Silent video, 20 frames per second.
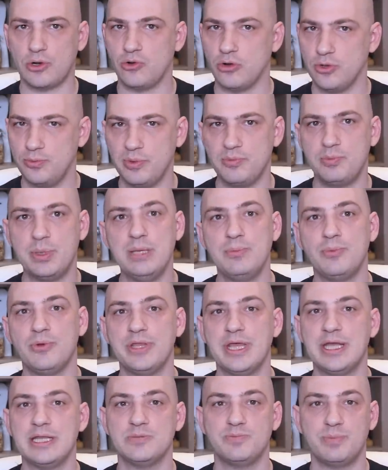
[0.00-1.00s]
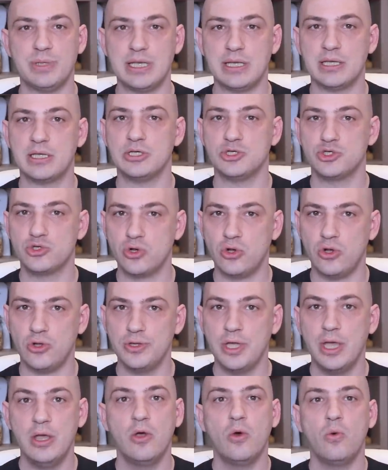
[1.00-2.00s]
group of people that is being controlled,